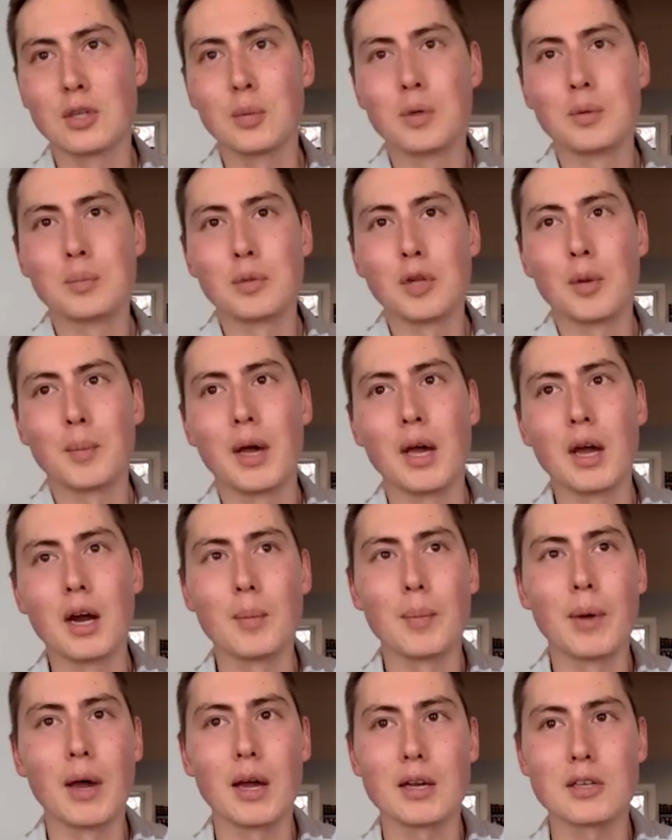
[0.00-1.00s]
wouldn't blow my
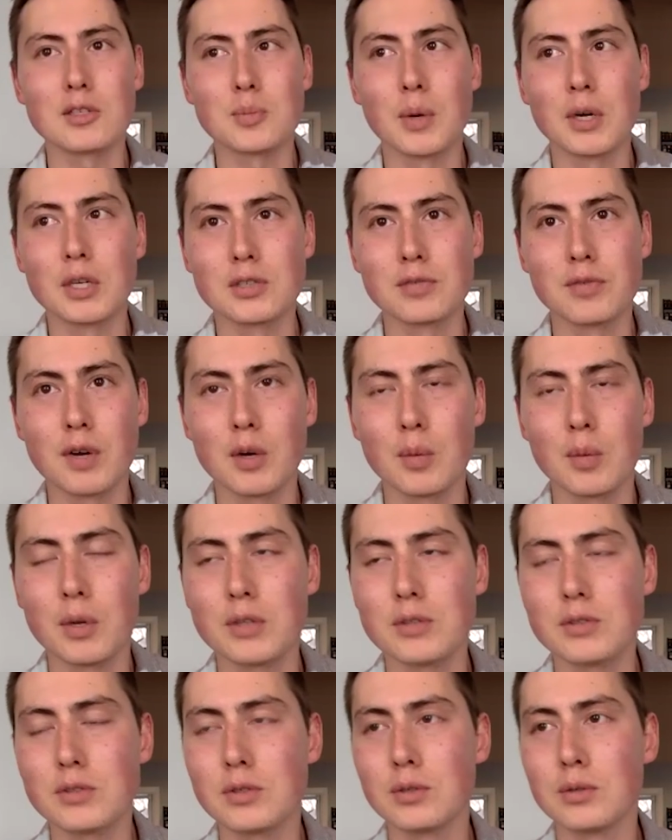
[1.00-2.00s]
hair back as much if I
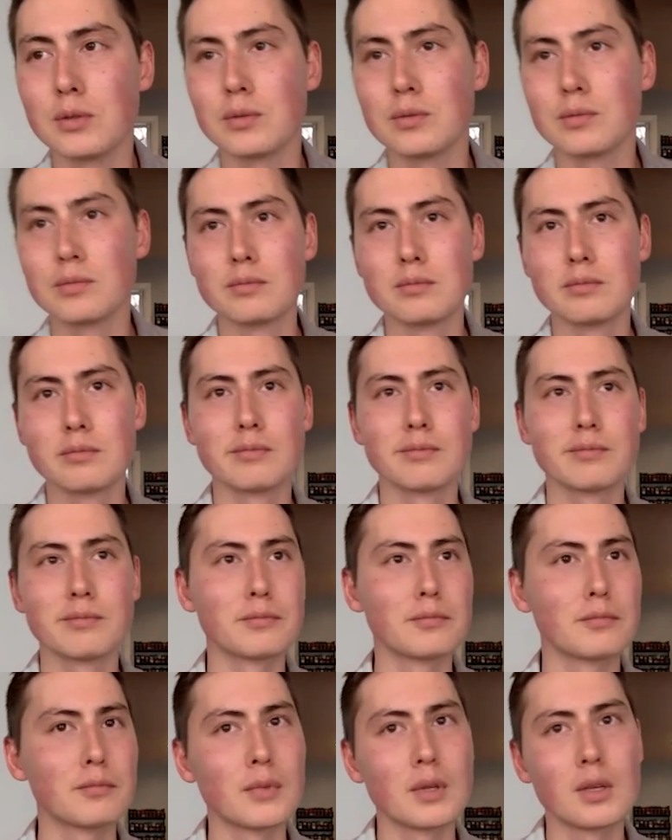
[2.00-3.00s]
went to,
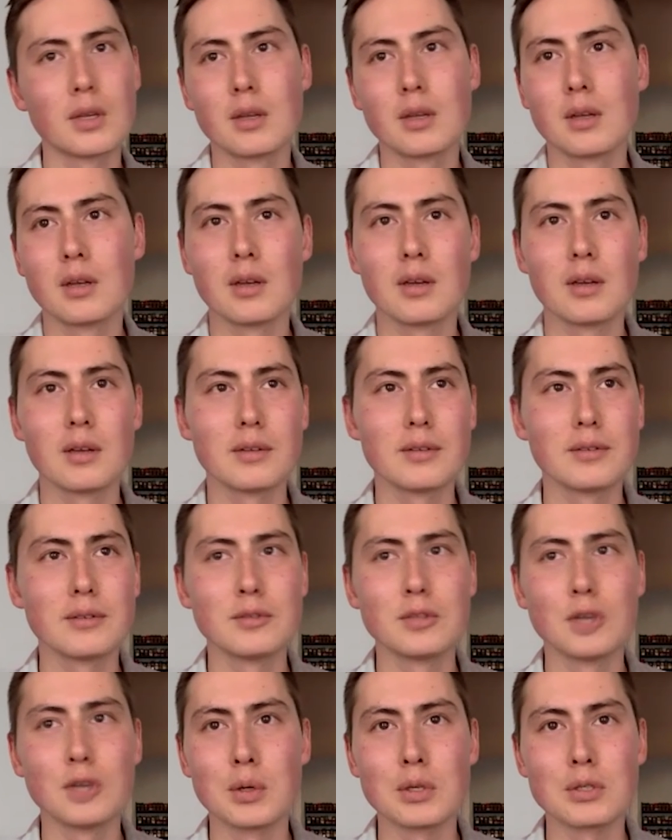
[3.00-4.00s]

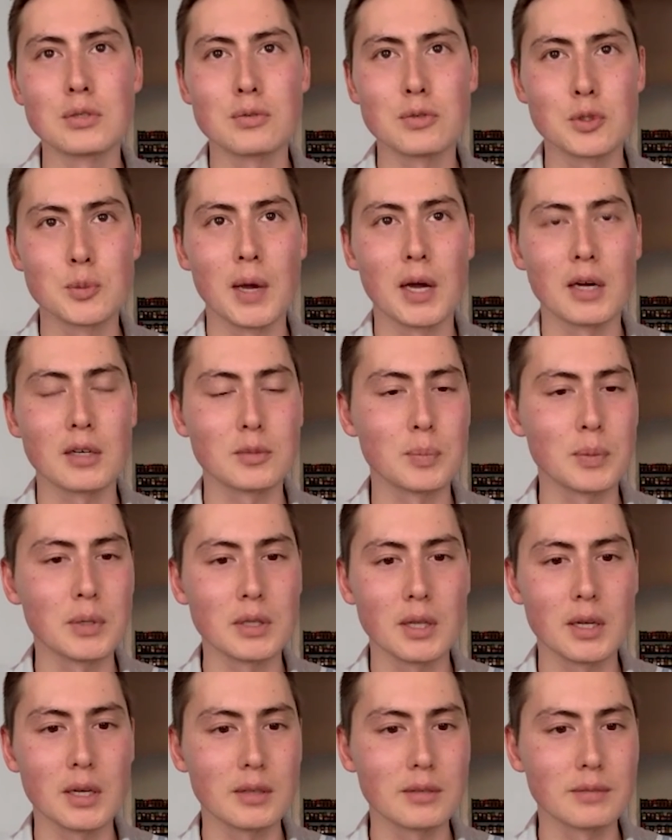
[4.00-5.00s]
no disrespect, but
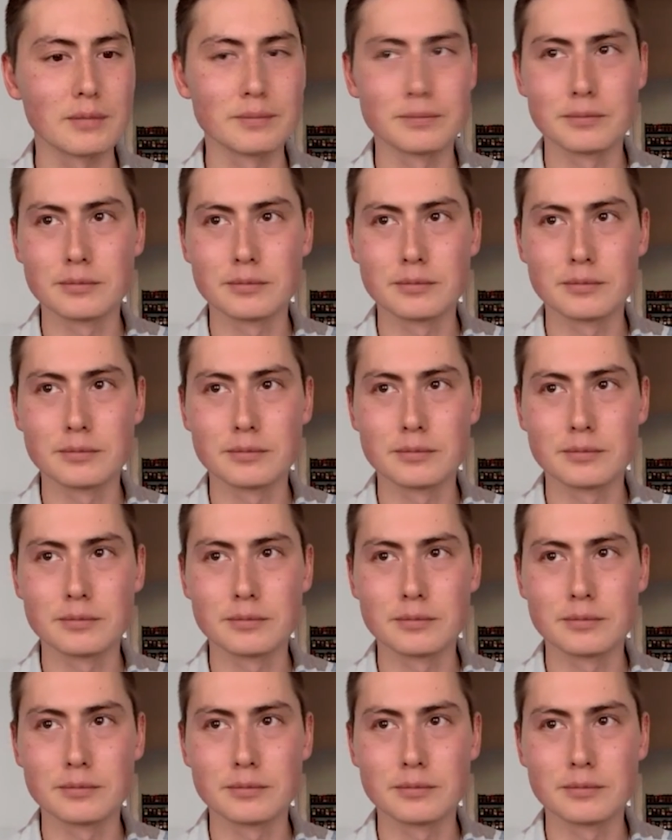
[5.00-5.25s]
like yeah,